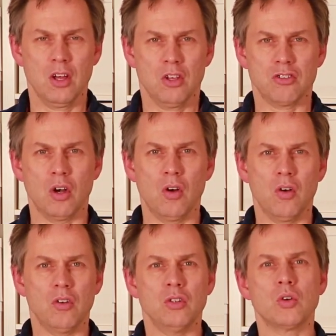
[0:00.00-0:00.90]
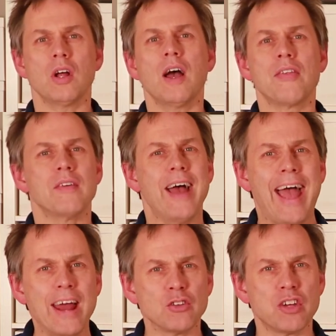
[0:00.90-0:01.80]
So you could either
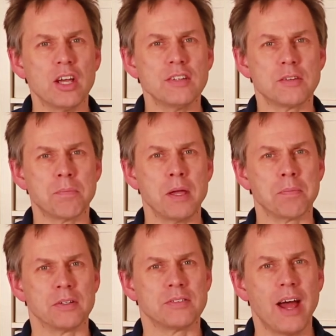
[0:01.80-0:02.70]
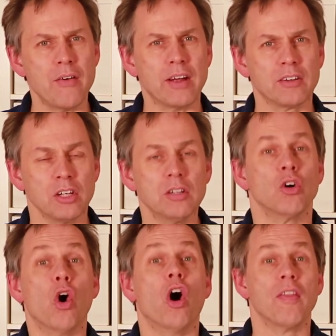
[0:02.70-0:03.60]
annotate the paper directly
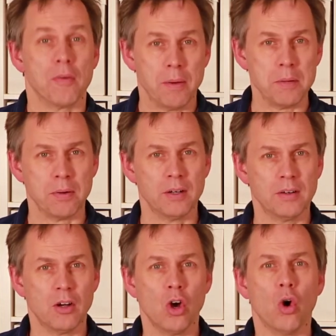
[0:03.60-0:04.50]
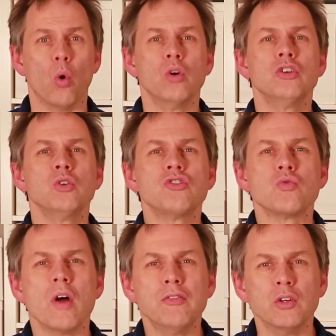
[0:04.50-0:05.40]
on the paper, or you use
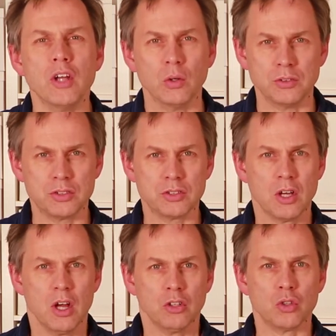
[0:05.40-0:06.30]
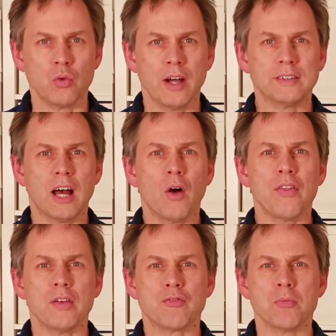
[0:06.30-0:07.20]
review notes to write down the
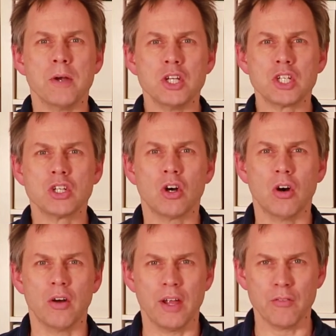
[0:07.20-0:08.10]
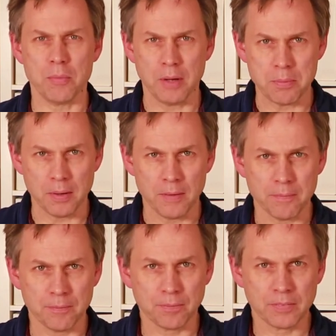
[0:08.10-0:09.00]
information on every paper.
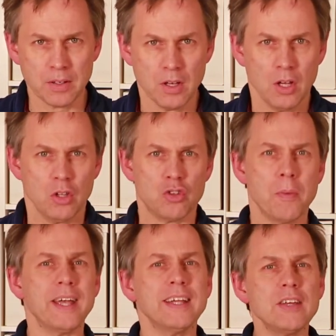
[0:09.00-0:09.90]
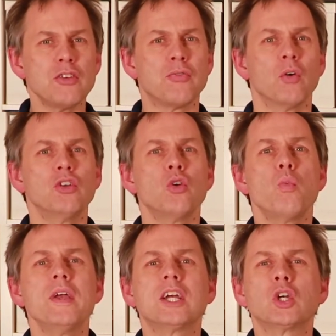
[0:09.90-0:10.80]
To make it easy for you,
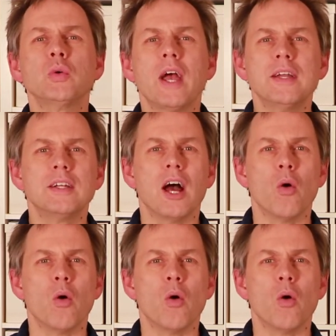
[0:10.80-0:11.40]
we created a